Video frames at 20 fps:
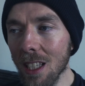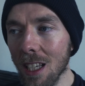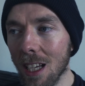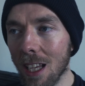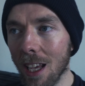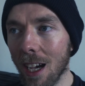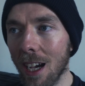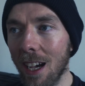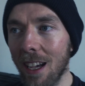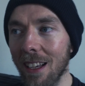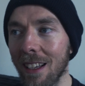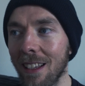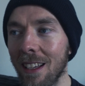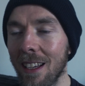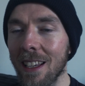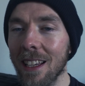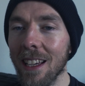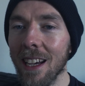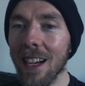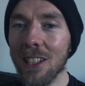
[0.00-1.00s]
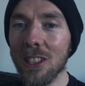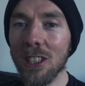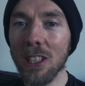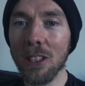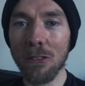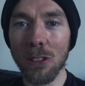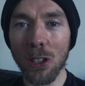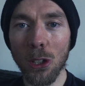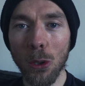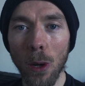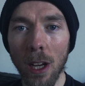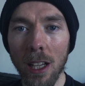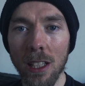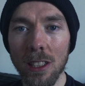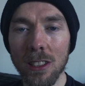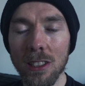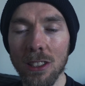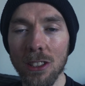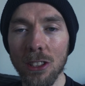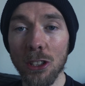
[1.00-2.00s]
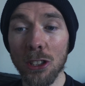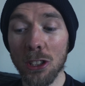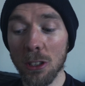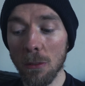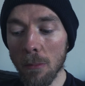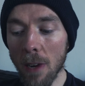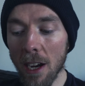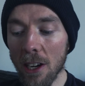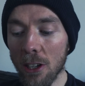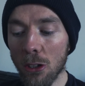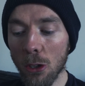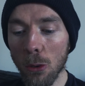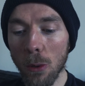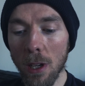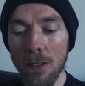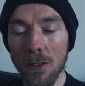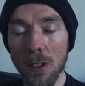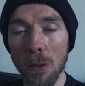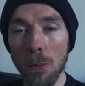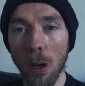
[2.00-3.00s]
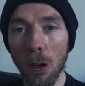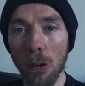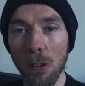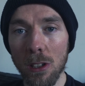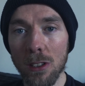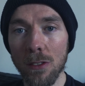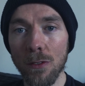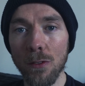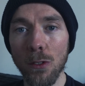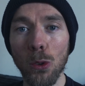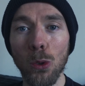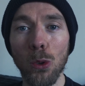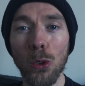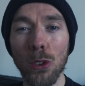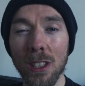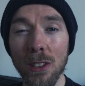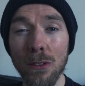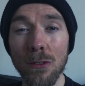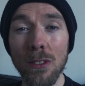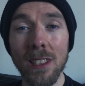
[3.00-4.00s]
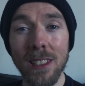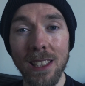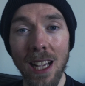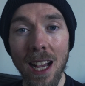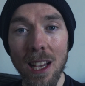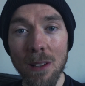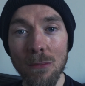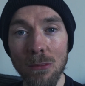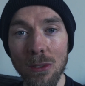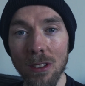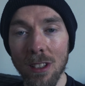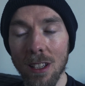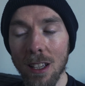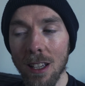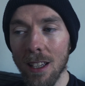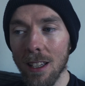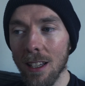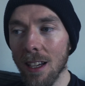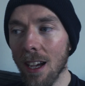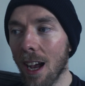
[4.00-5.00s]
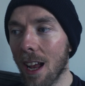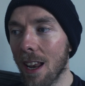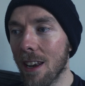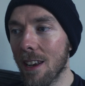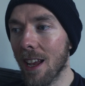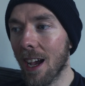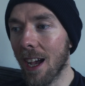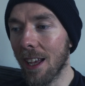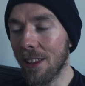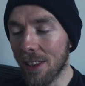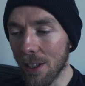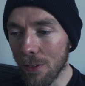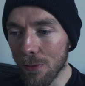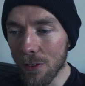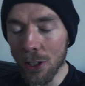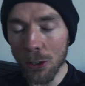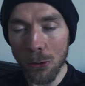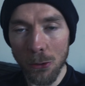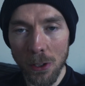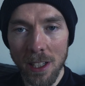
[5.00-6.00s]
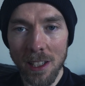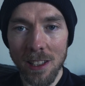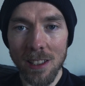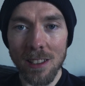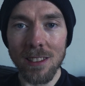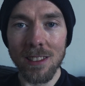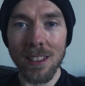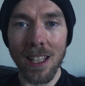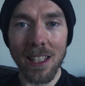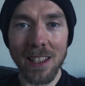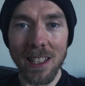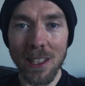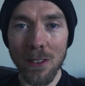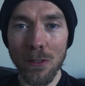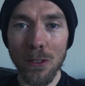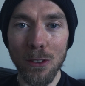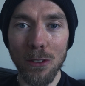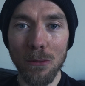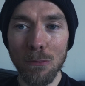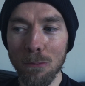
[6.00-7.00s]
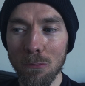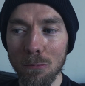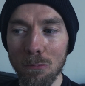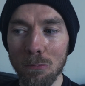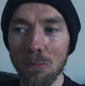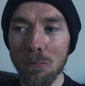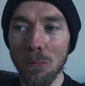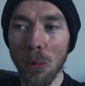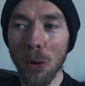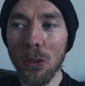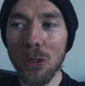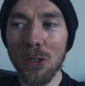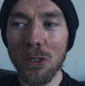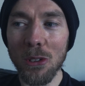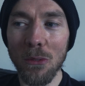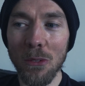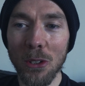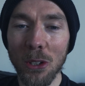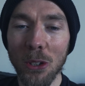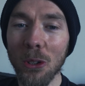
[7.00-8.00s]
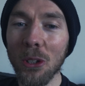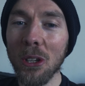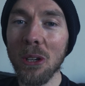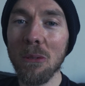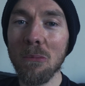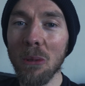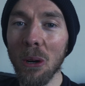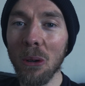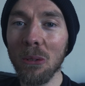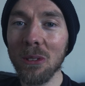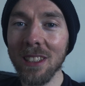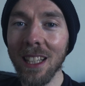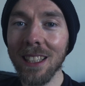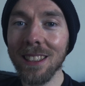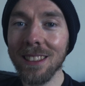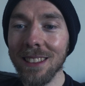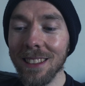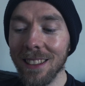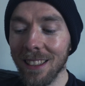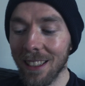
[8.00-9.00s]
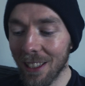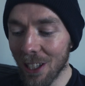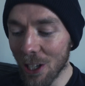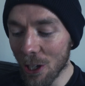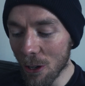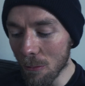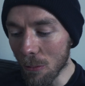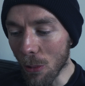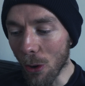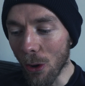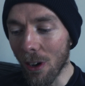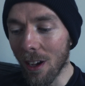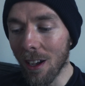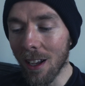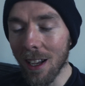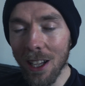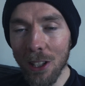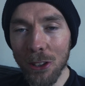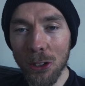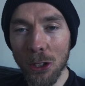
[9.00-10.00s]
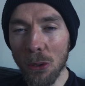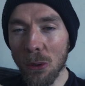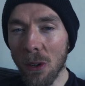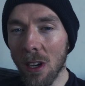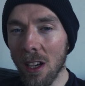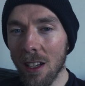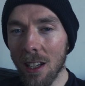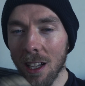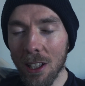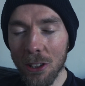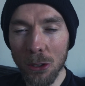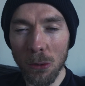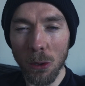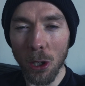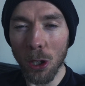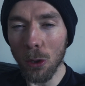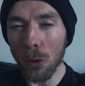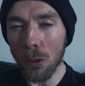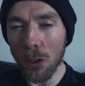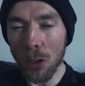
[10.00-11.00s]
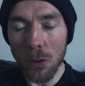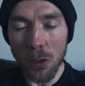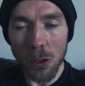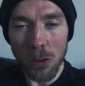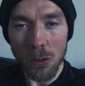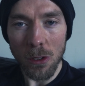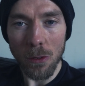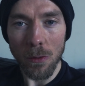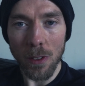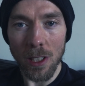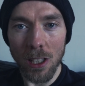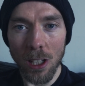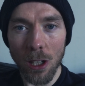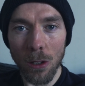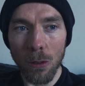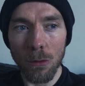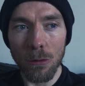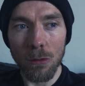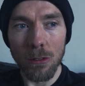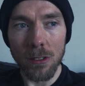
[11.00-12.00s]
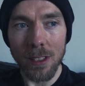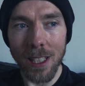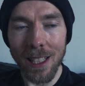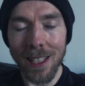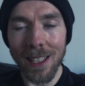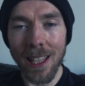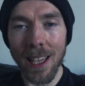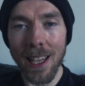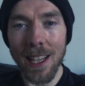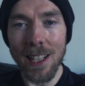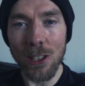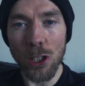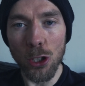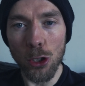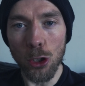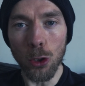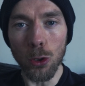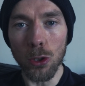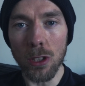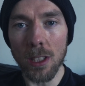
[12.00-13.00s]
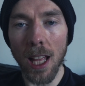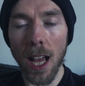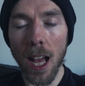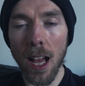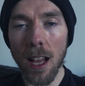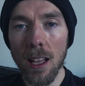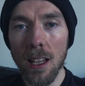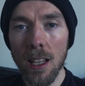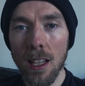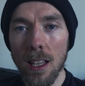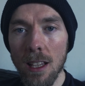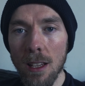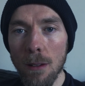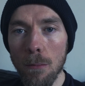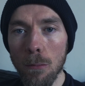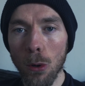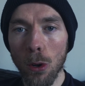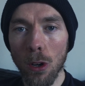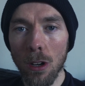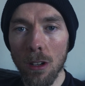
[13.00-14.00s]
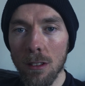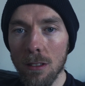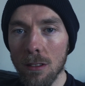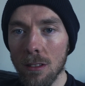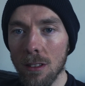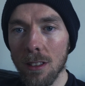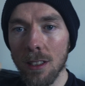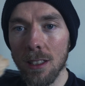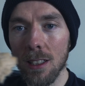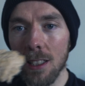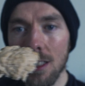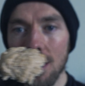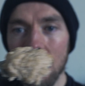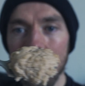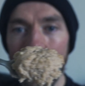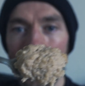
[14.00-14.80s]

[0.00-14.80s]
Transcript: And it actually requires you to microwave the porridge 4 different times and add different ingredients at different points of the cooking process. But I'll do a whole new YouTube video dedicated to just that. But it's